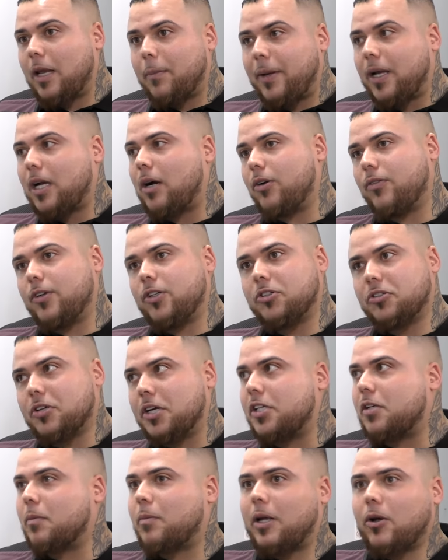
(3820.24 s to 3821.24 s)
then they pick up your
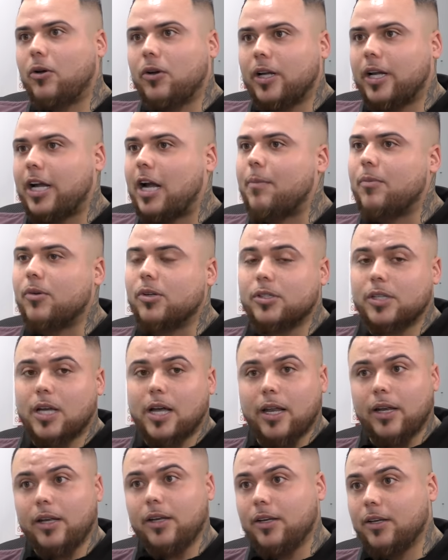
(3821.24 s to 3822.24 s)
registration plate on the
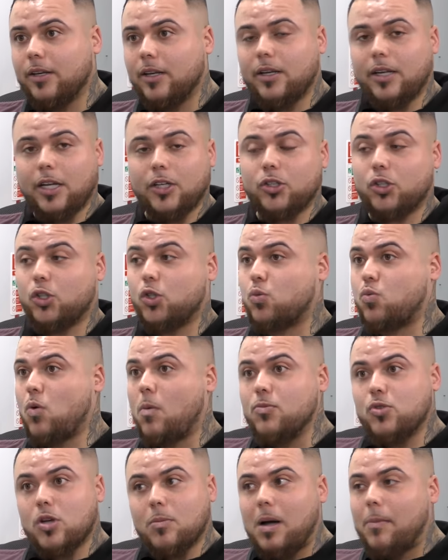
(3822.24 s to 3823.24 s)
cameras and they just
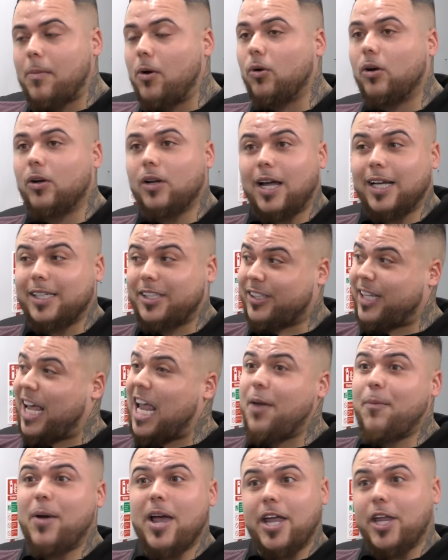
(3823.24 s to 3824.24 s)
swamped on my motor, like,
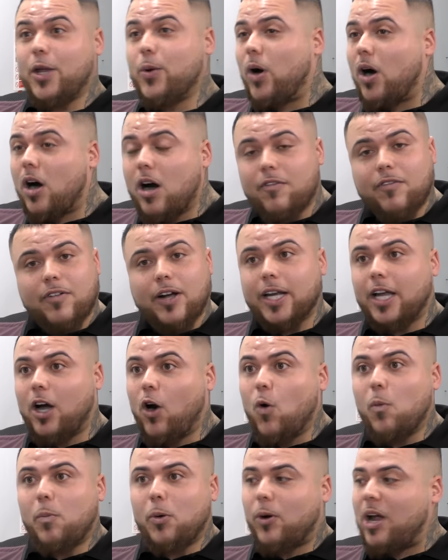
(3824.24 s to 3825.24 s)
stay where you are, fuck,
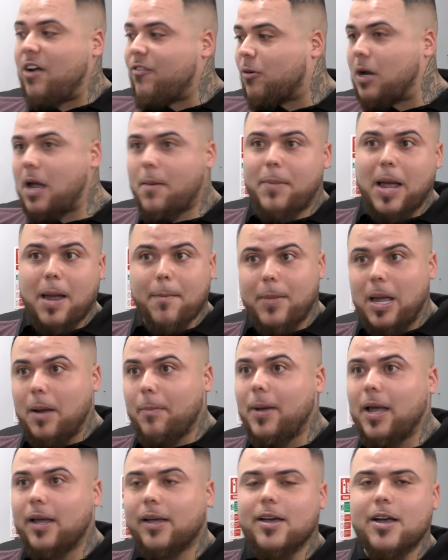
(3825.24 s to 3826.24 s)
old people everywhere, bang,
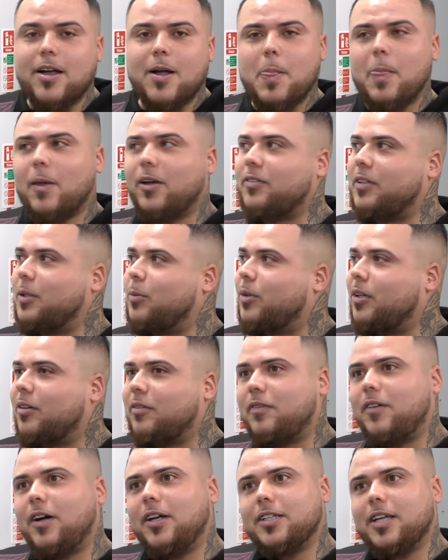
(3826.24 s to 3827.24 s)
bang, bang. I was thinking,
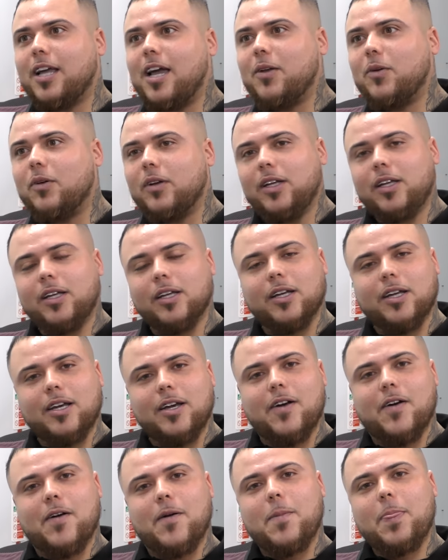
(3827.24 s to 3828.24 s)
what the fuck's going on here?
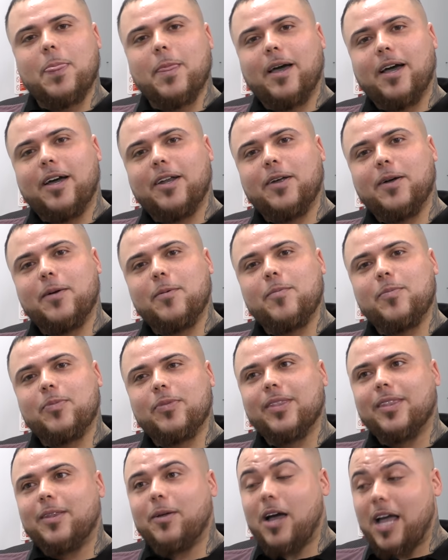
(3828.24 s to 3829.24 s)
And
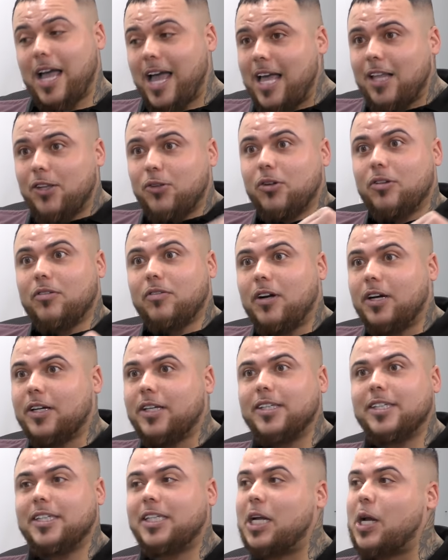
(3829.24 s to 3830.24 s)
um, like hands on the
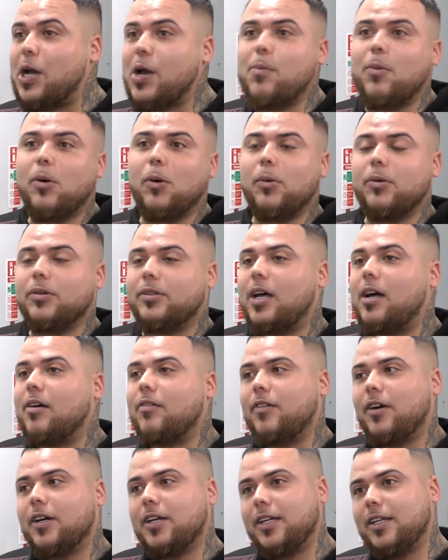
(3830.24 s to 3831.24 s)
fucking steering wheel, it was
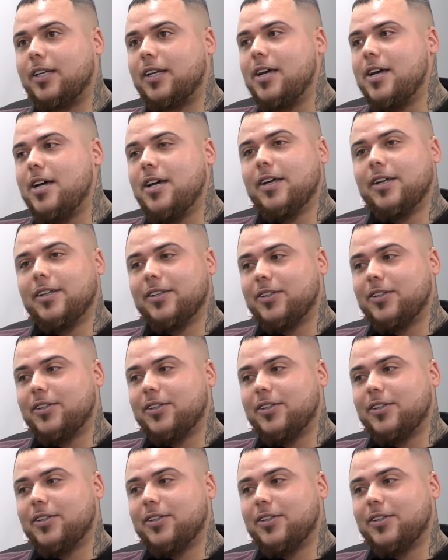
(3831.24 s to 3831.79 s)
like fucking,